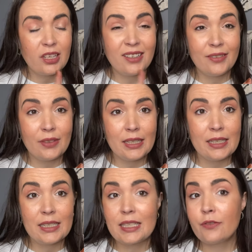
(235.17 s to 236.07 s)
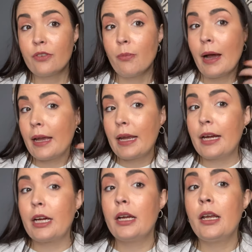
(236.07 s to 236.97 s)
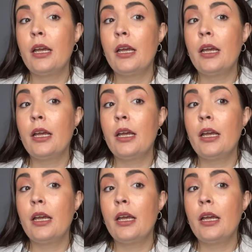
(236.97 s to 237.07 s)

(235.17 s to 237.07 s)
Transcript: of this for my hair,